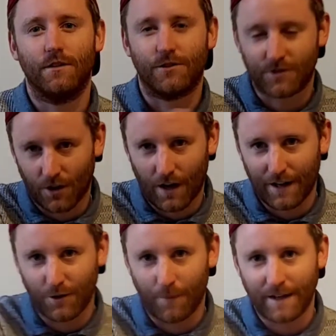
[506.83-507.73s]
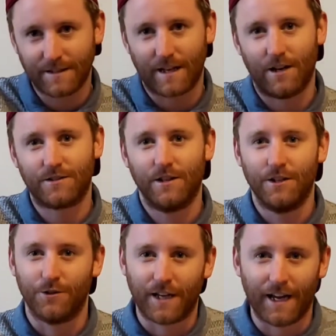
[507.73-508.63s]
you start at your mate's house,
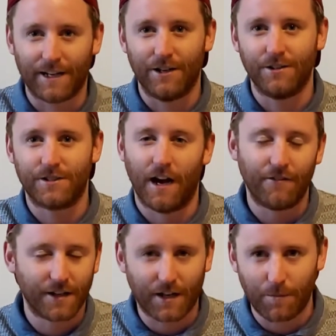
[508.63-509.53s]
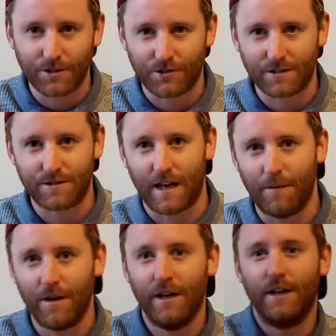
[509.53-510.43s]
you're getting loose, you're having a couple of drinks with
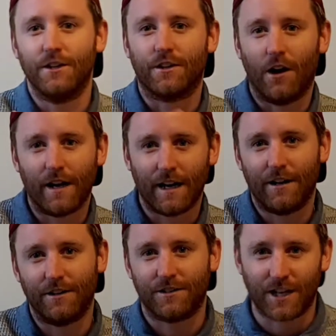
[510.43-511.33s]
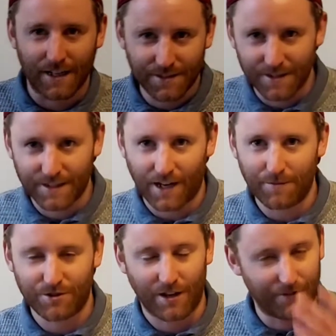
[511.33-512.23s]
them, you're going out, you're chatting to the
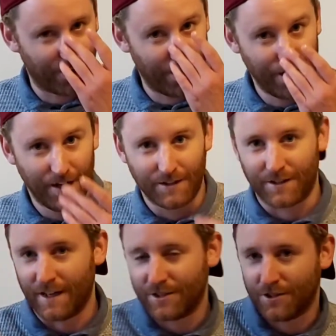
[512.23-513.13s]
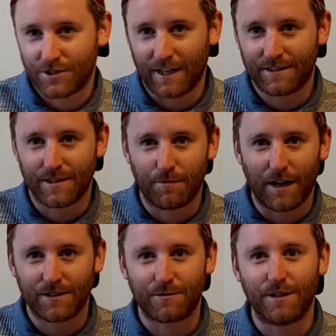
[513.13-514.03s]
cab driver, you're chatting to the
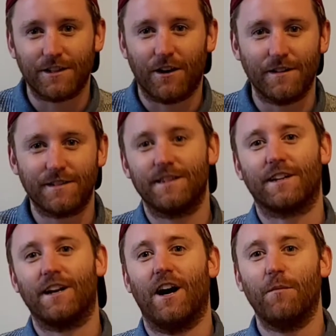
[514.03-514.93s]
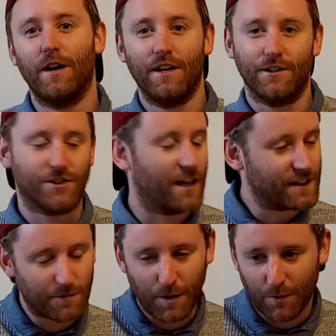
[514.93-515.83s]
bouncer when you go into the club, you're chatting
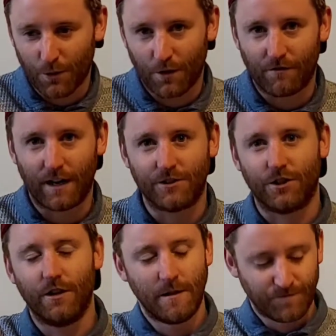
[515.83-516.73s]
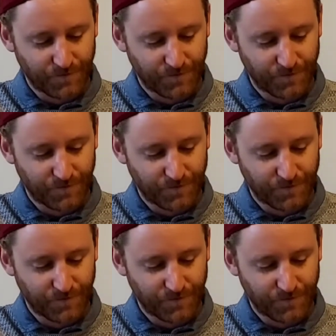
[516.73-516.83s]
to people all around you,